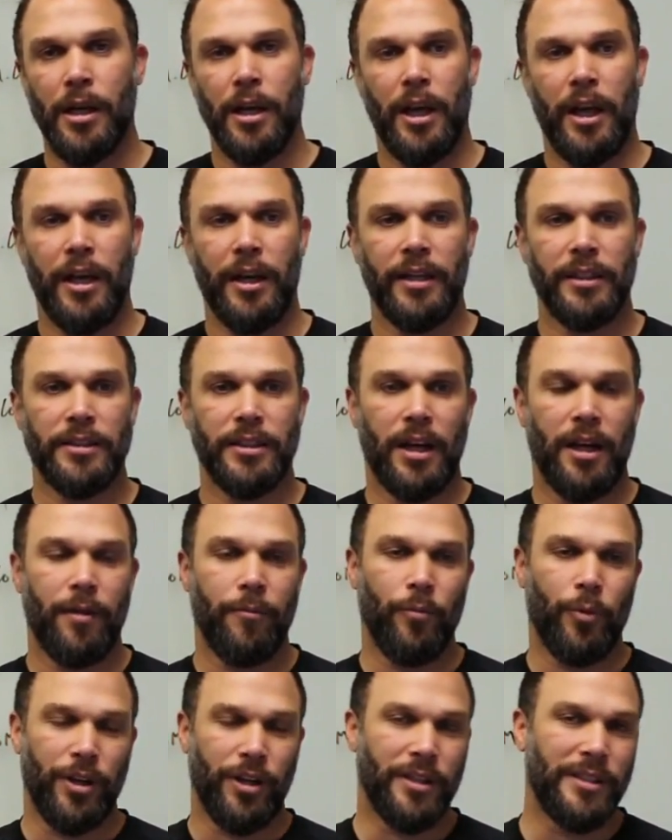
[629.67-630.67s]
and
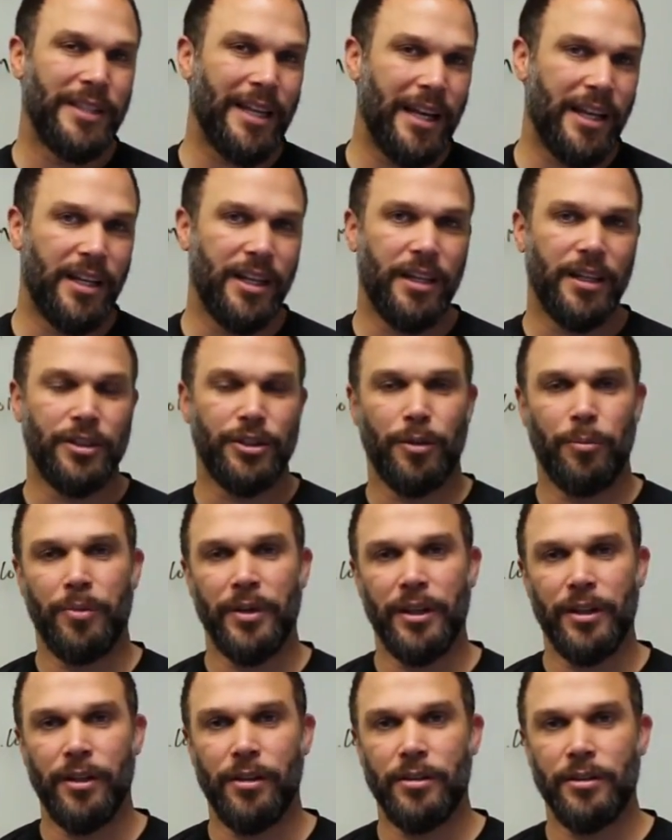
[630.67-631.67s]
um, what your debt is, your
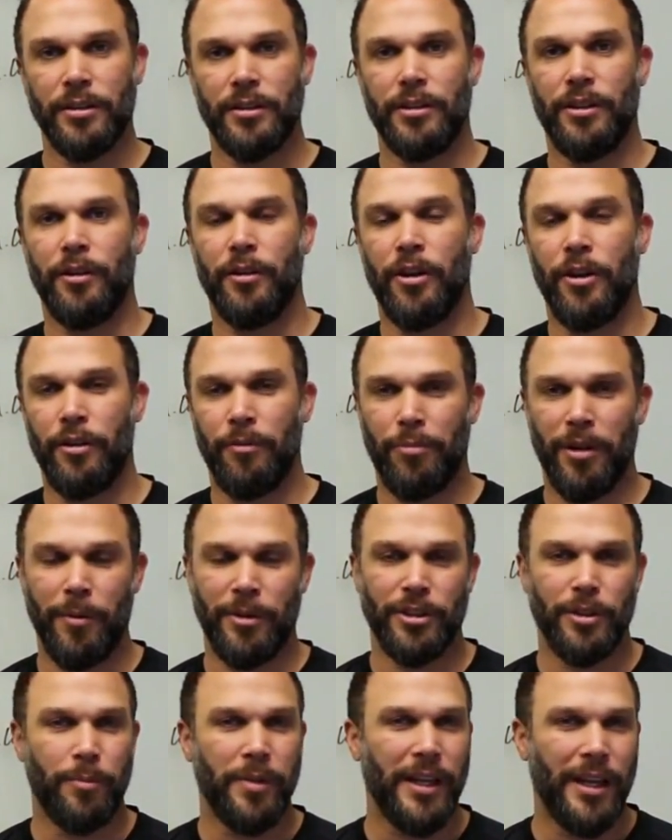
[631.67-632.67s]
bills, your pretty
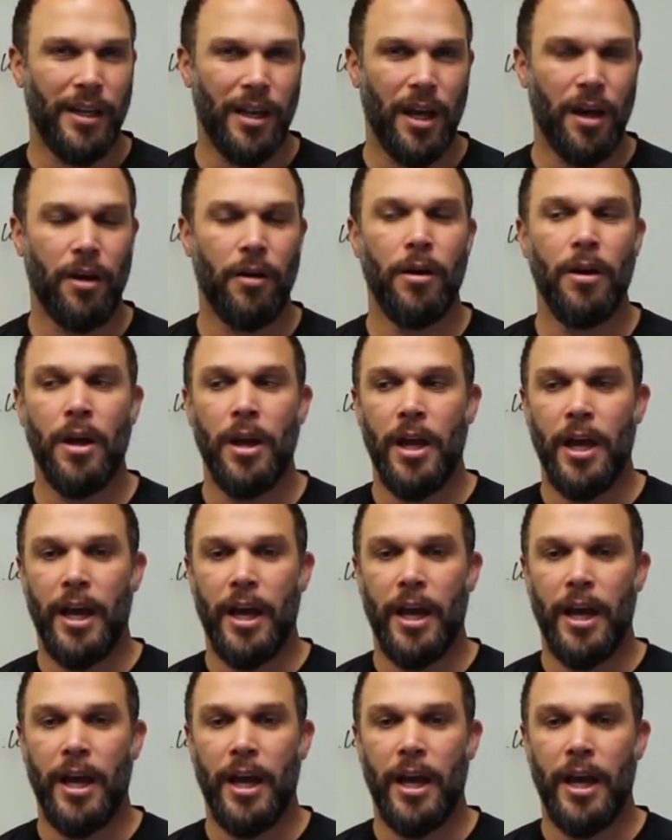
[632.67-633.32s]
much your P&L,